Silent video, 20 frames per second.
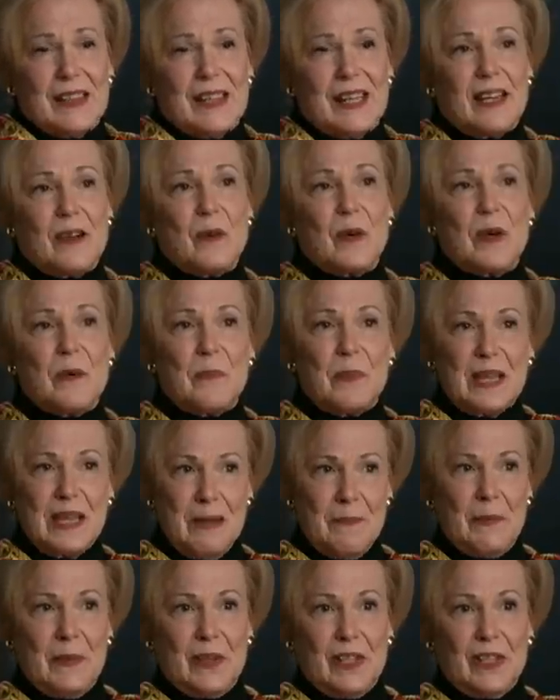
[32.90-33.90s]
There were
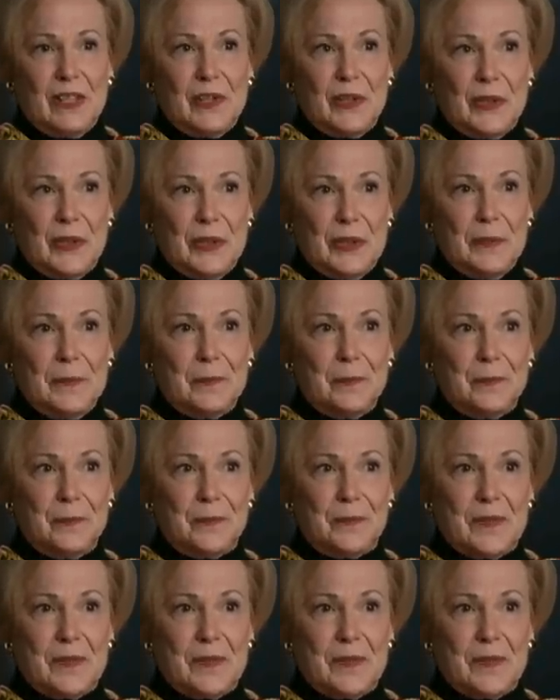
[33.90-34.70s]
people who